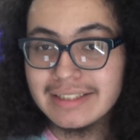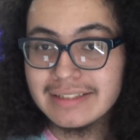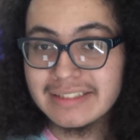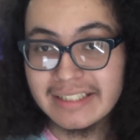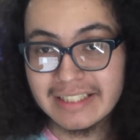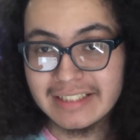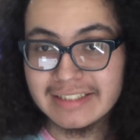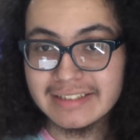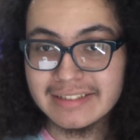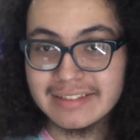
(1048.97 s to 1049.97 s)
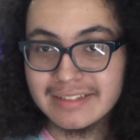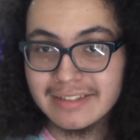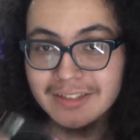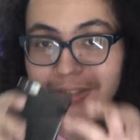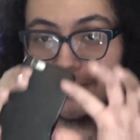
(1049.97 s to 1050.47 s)
seeing as
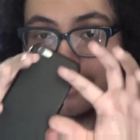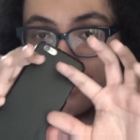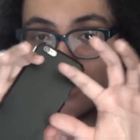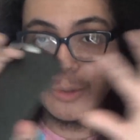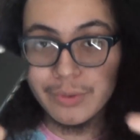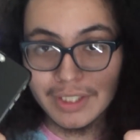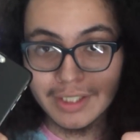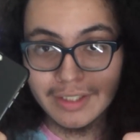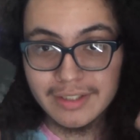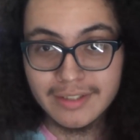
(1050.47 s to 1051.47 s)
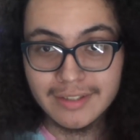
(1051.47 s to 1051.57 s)
Luna,